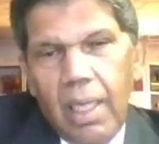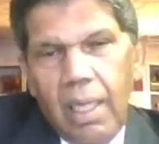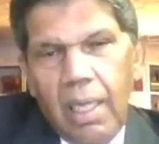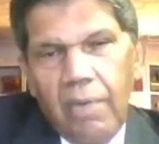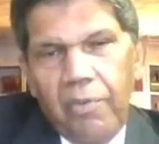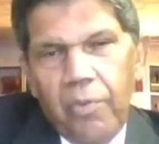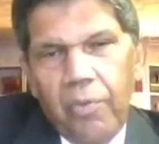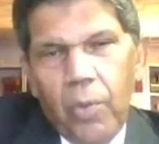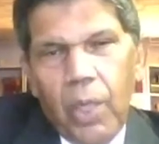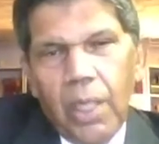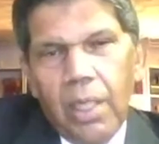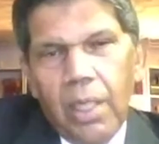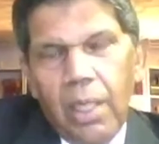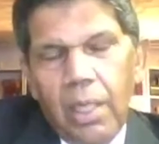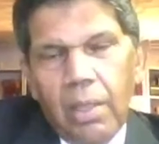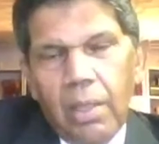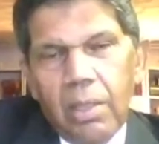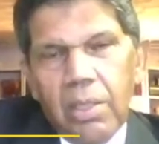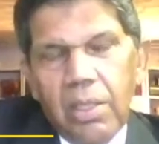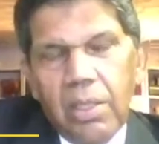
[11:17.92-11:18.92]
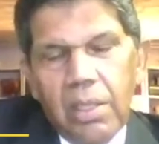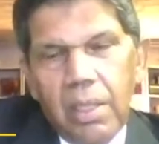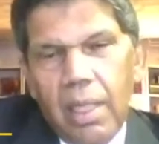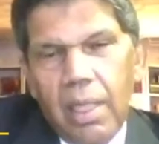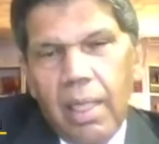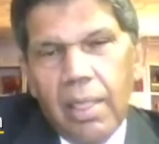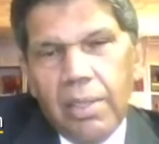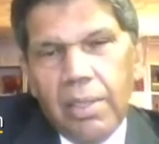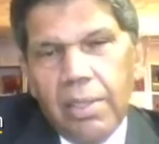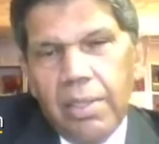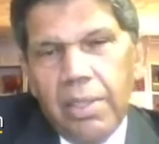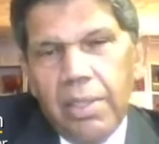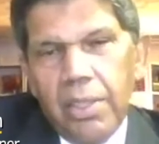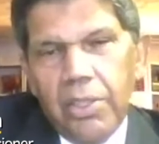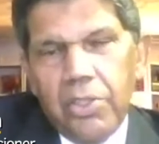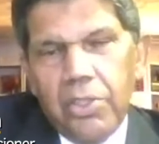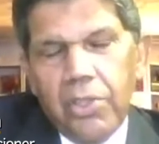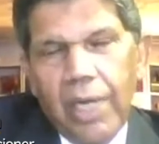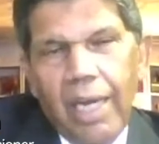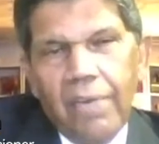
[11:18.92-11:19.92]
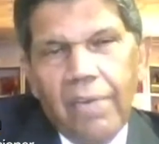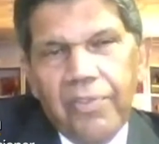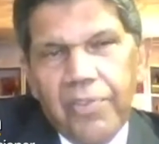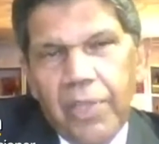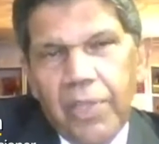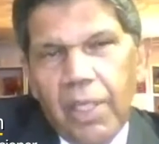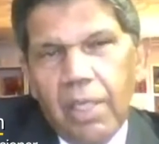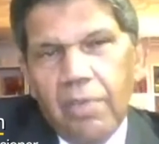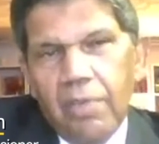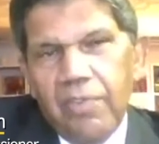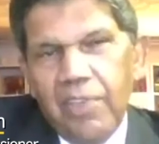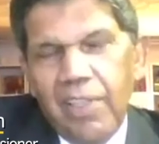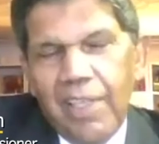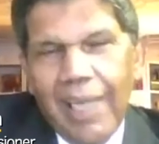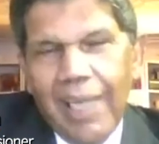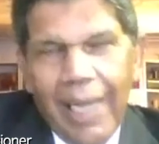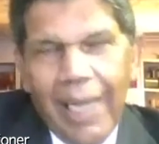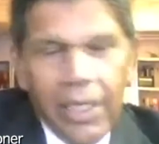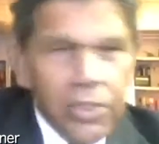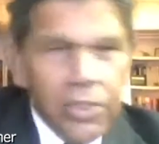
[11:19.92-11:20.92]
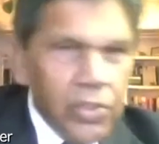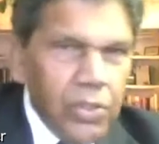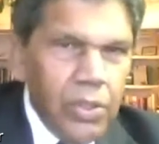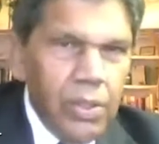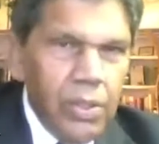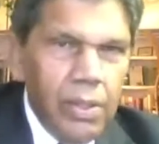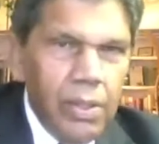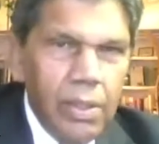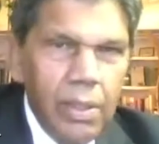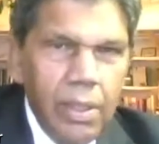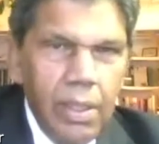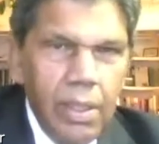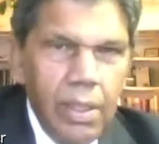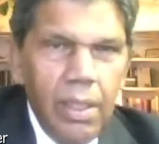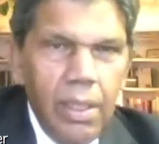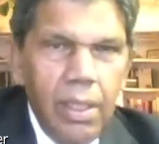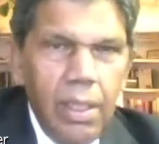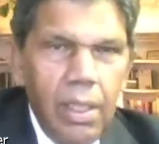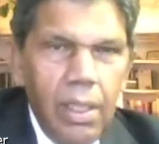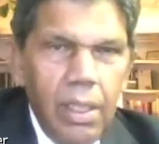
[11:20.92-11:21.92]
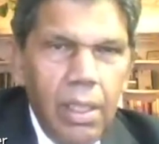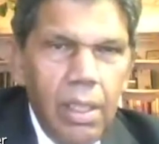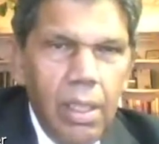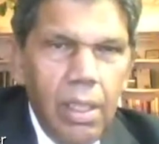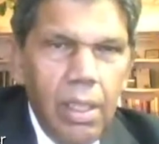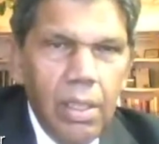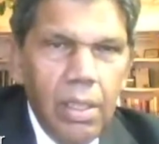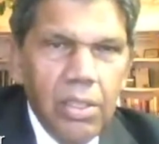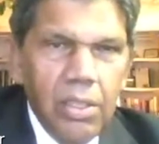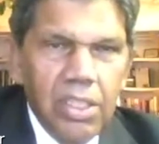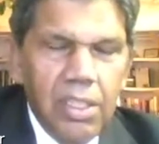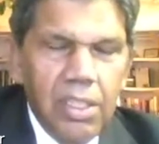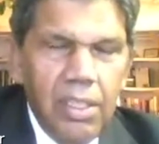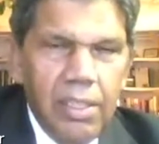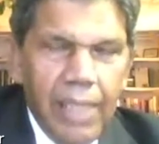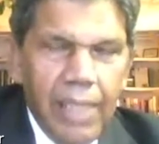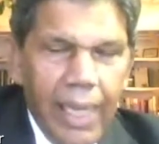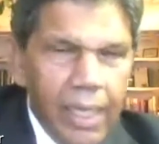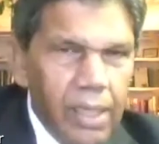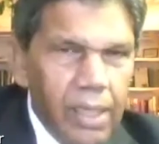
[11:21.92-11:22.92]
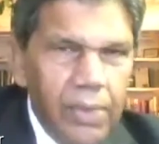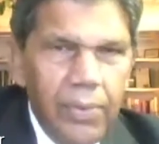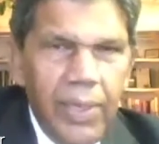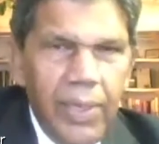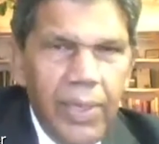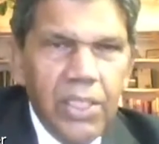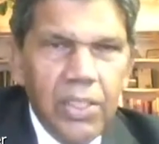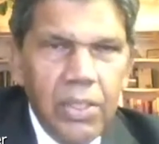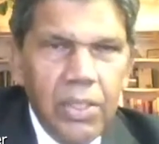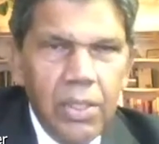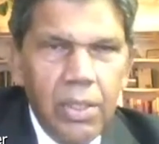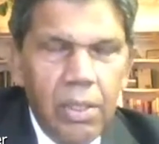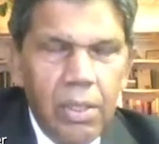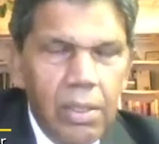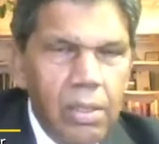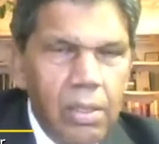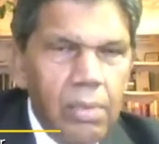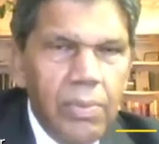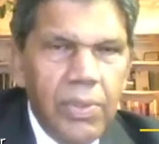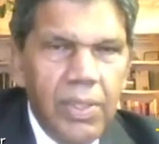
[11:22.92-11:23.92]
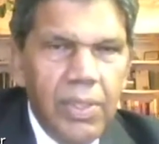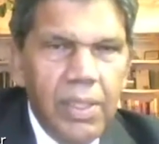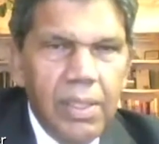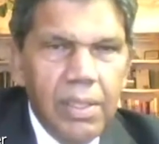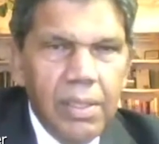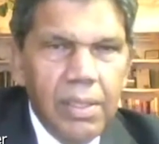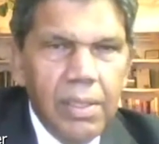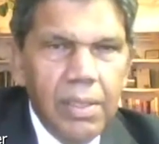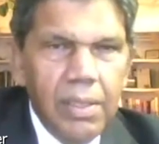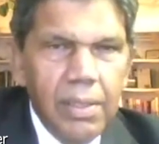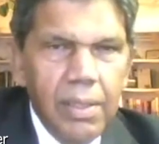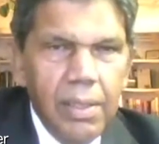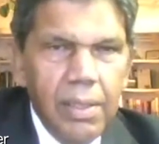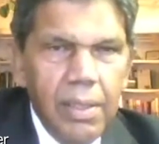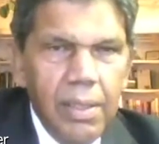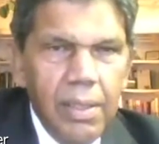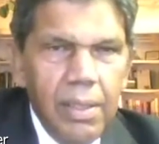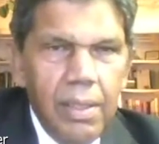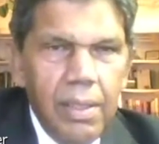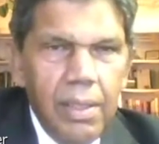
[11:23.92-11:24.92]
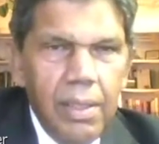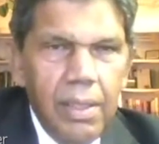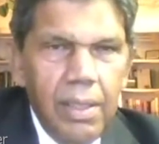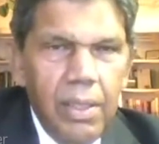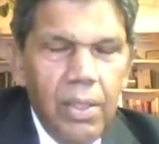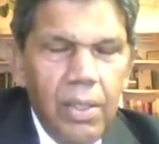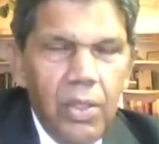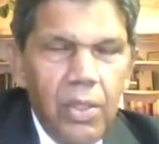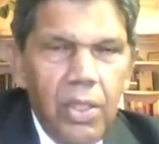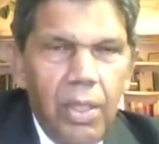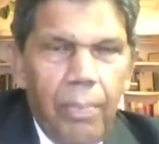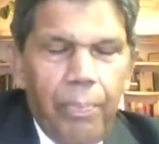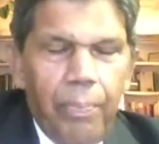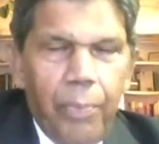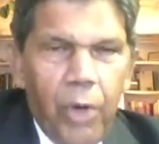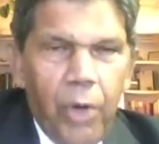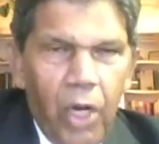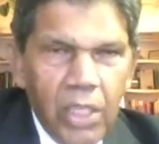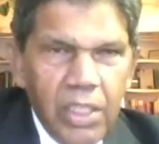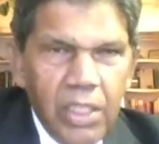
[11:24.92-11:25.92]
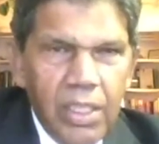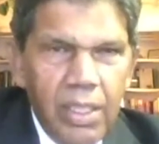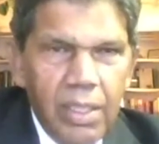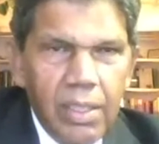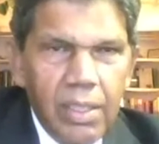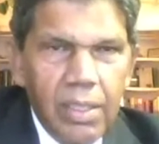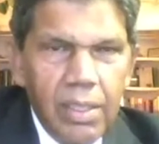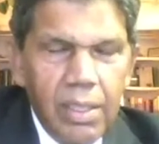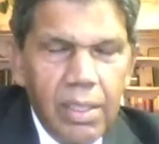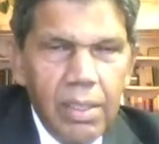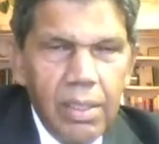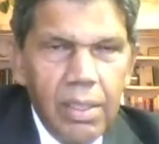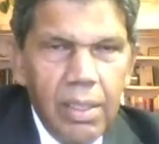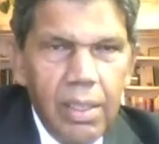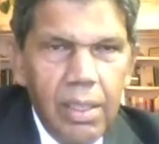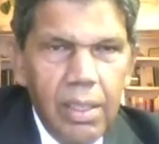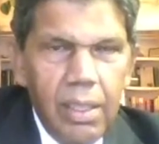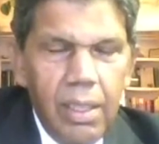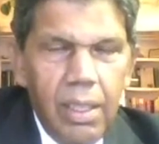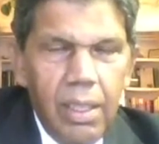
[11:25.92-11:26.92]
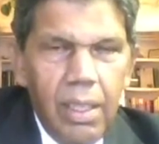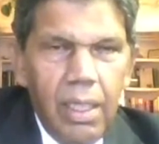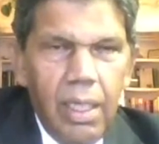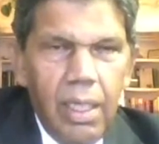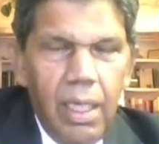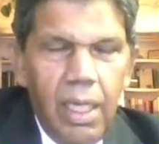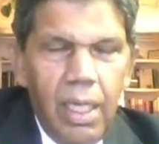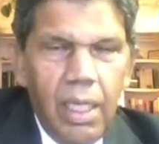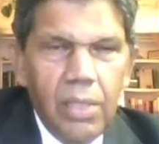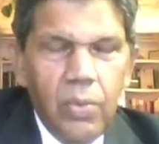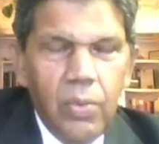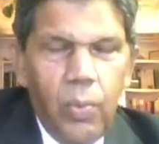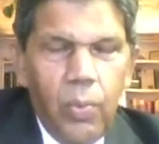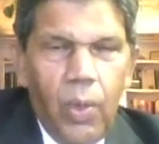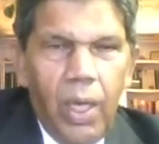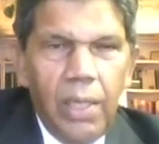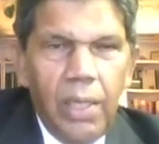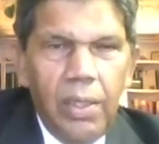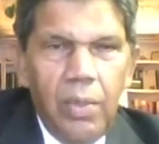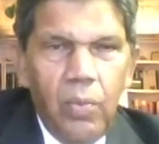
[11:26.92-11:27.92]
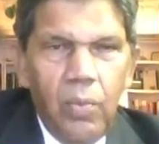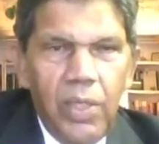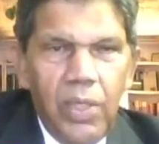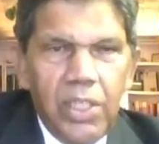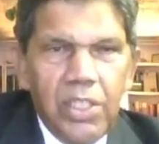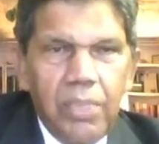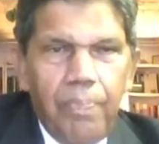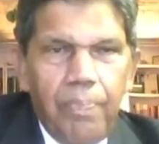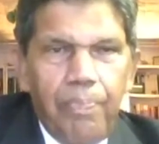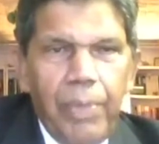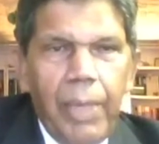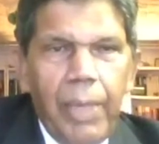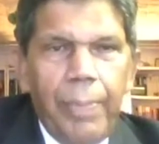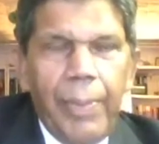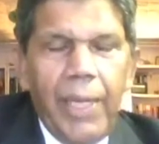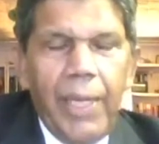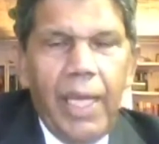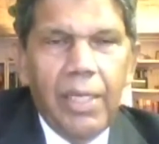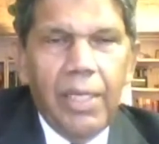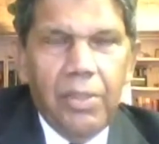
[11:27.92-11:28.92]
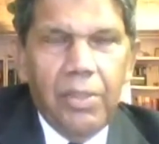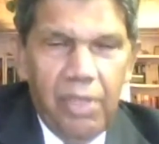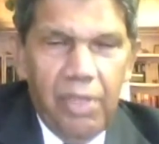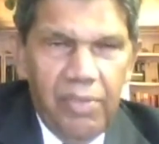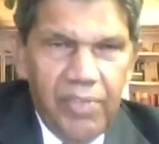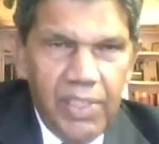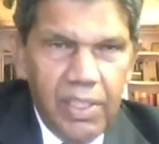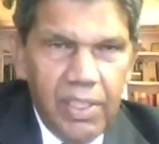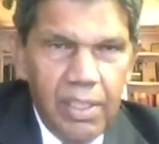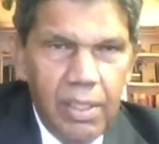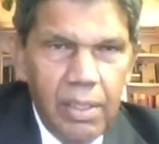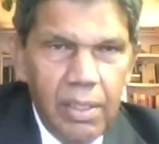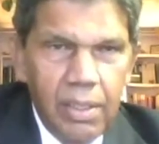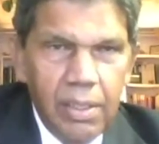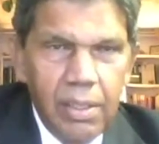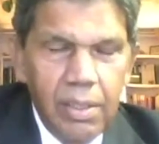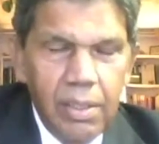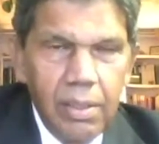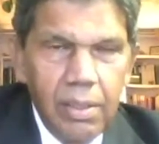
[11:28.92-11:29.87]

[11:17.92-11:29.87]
if one looks at the drafting of national declarations on human rights, the process is one in which people had grievances.